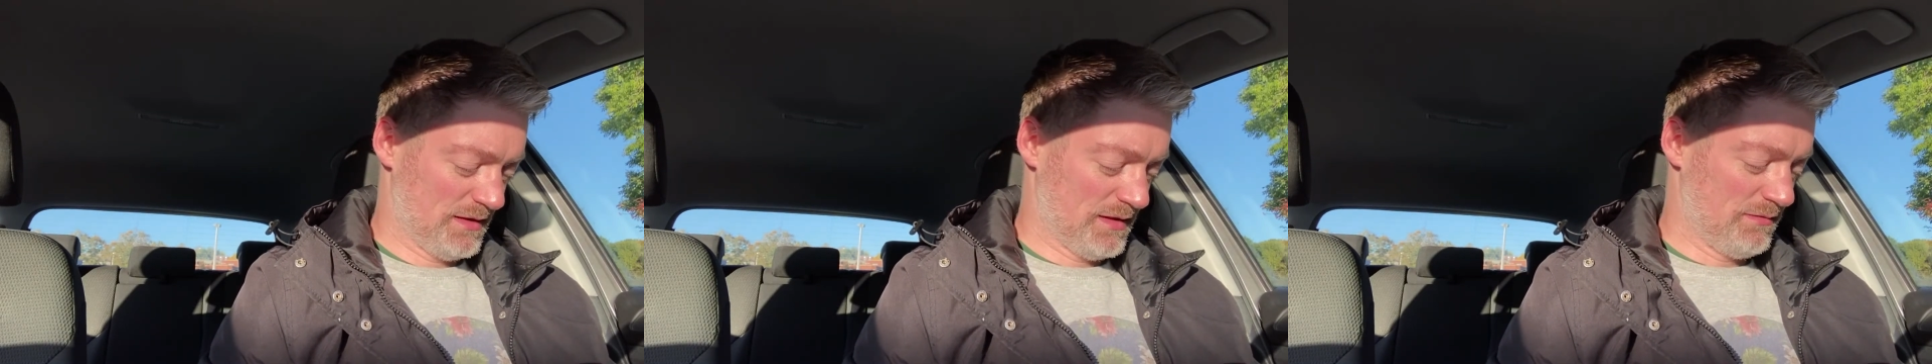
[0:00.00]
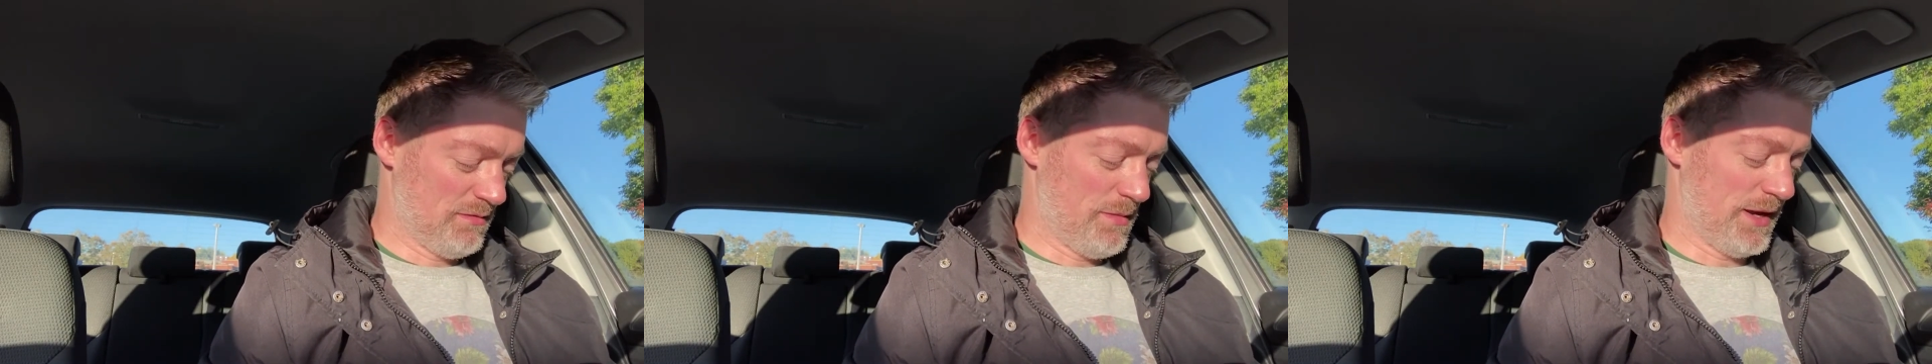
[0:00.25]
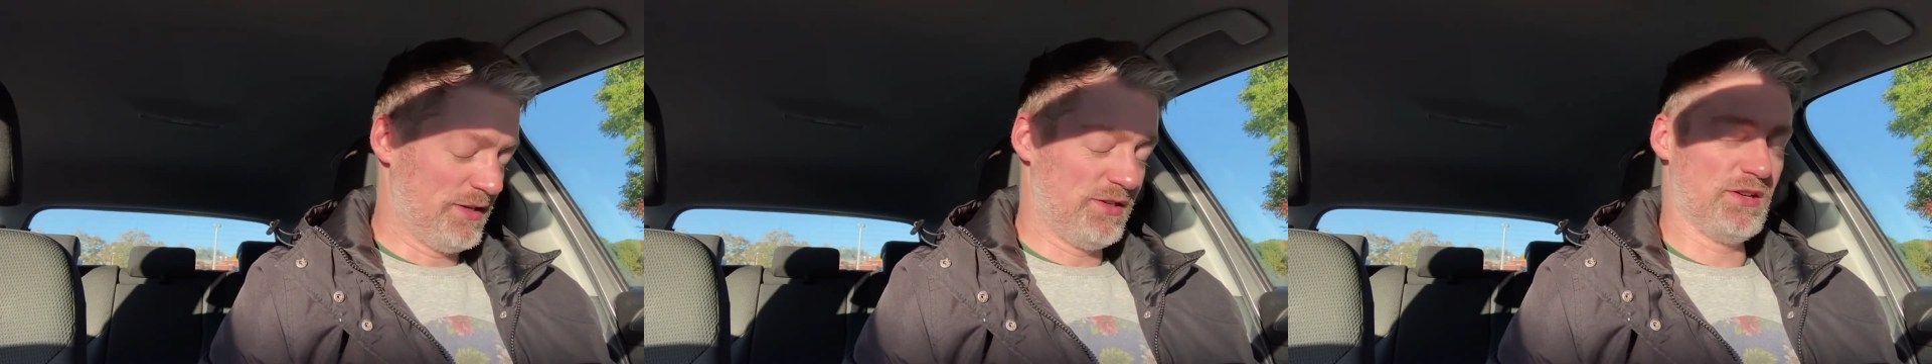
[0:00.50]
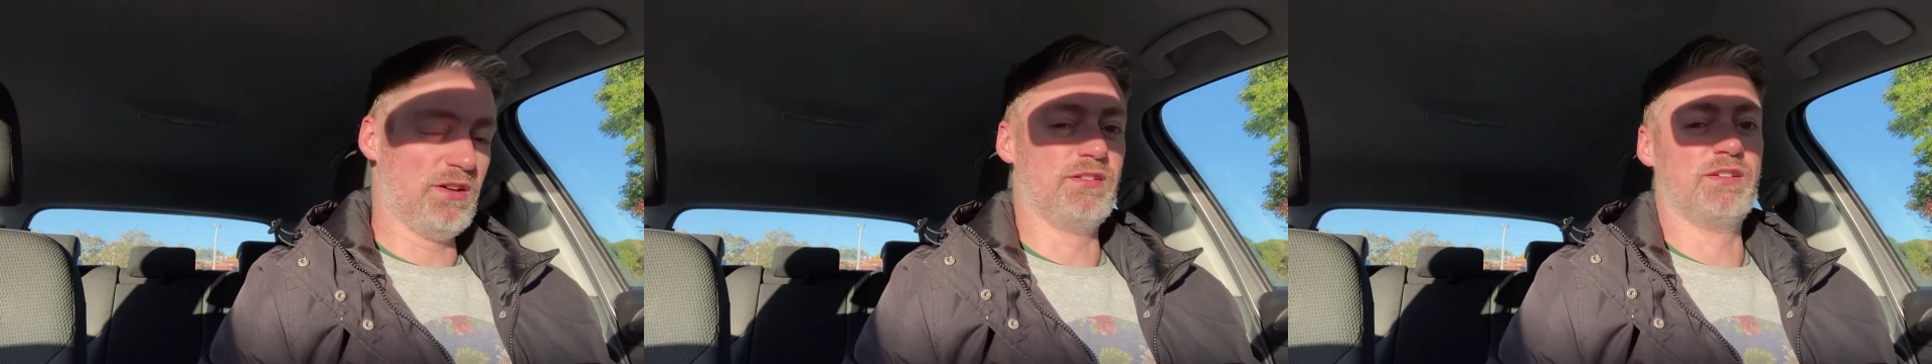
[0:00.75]
I'm a bit
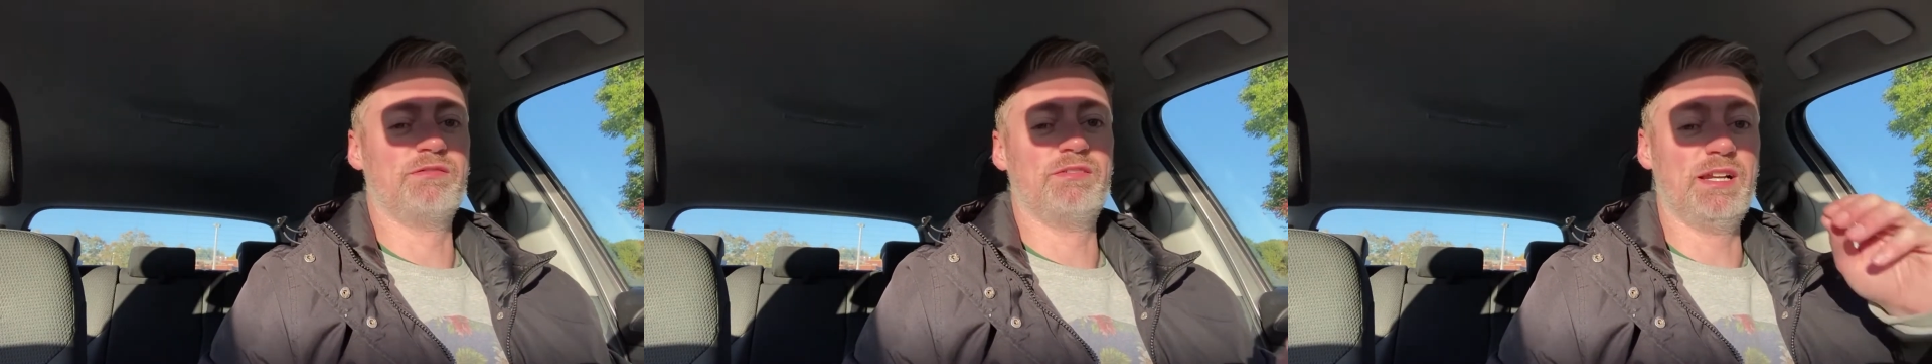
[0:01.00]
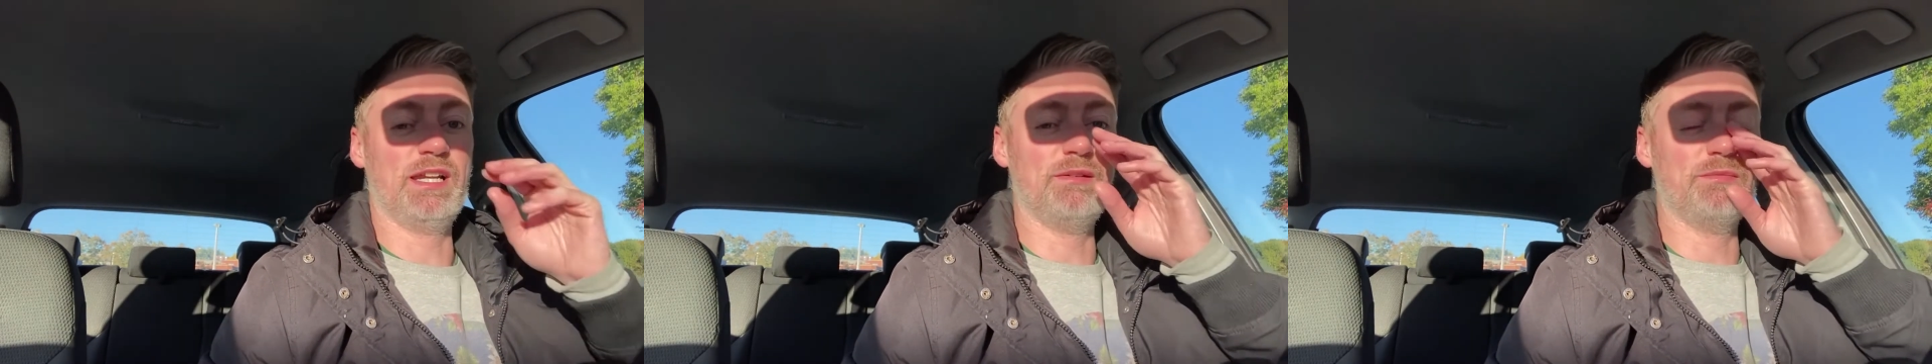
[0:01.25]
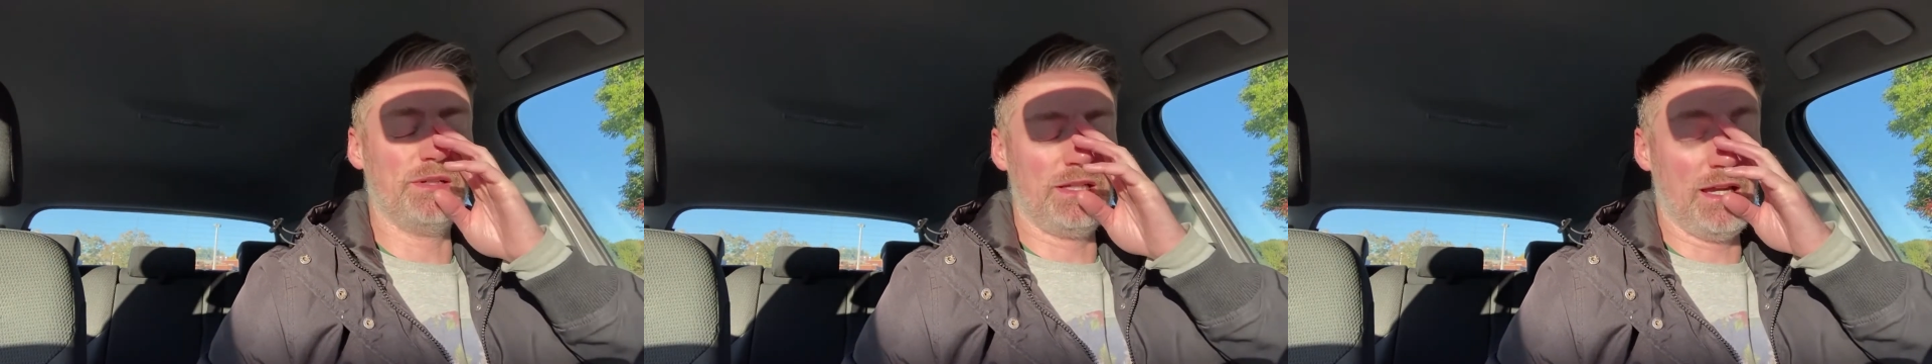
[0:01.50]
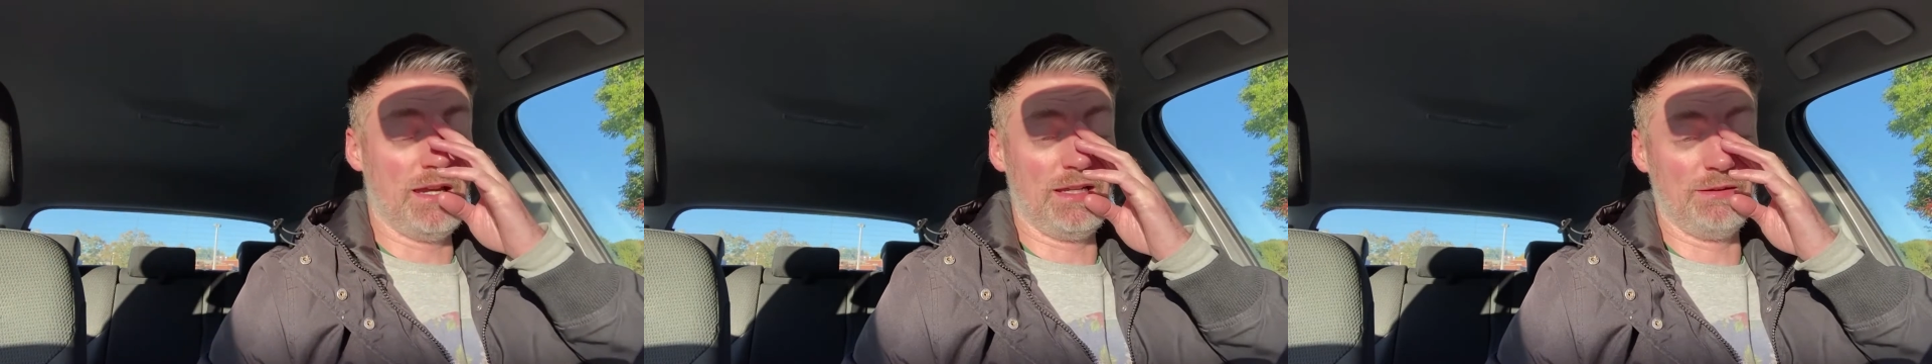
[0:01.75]
done, really. But
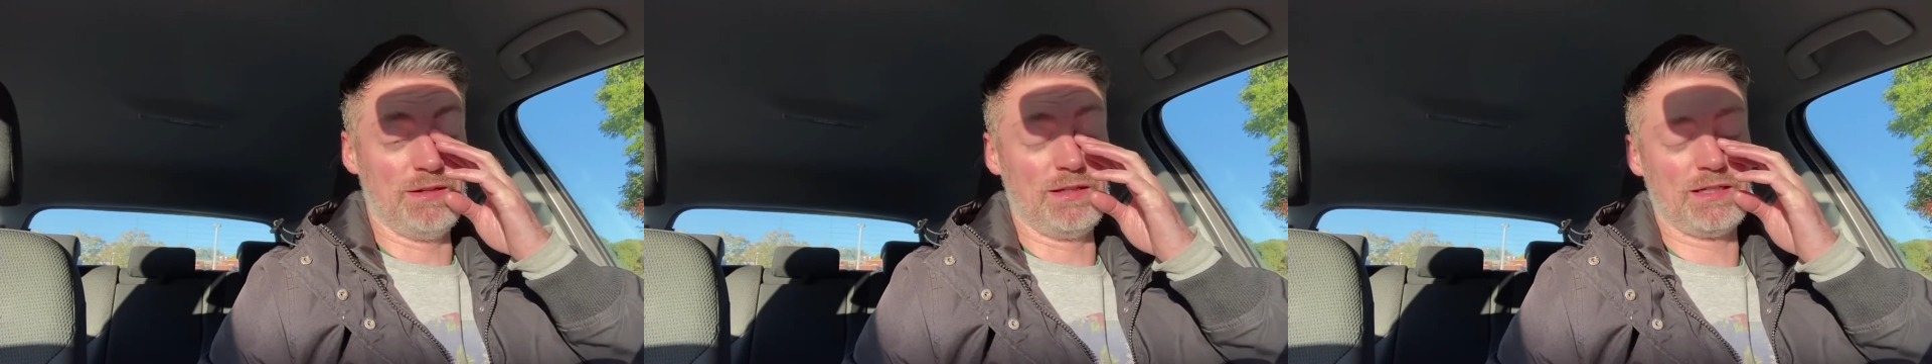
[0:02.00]
yeah, anyway,